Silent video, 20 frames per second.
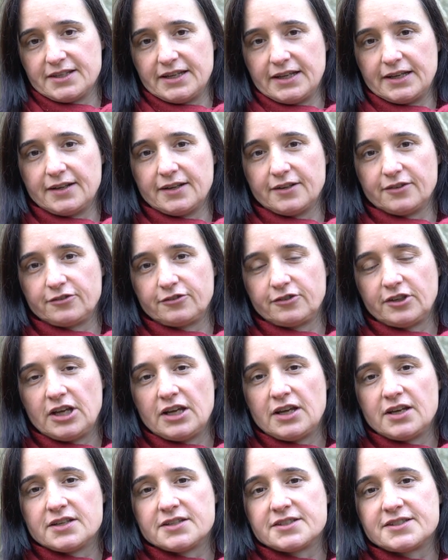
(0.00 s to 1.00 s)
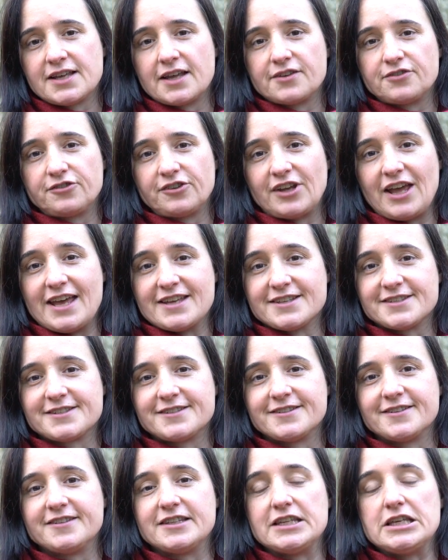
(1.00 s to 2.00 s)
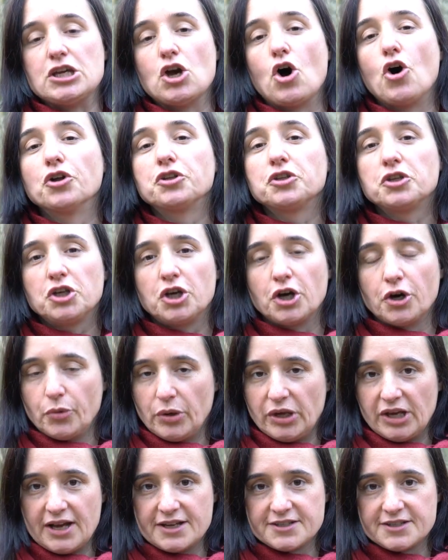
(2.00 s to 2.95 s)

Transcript: in English, such as the ongoing